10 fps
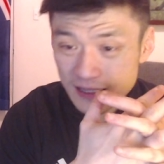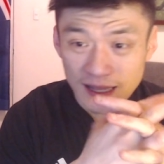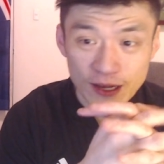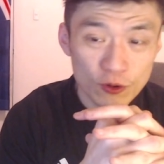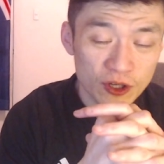
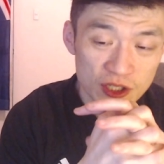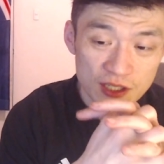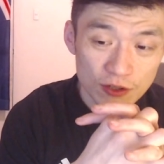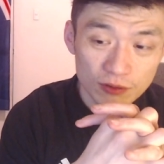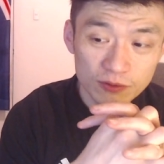Like, we
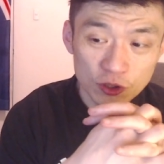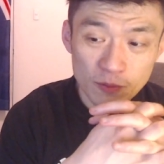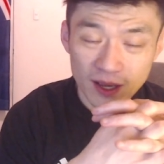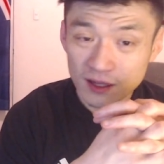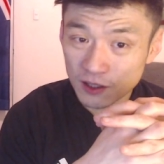could
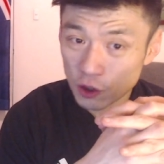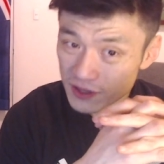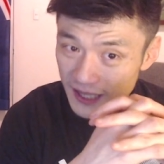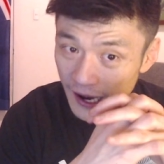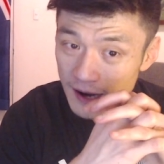be a close
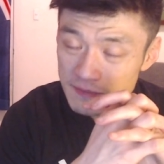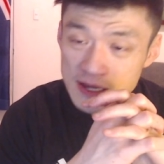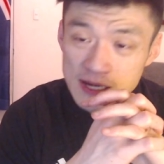game.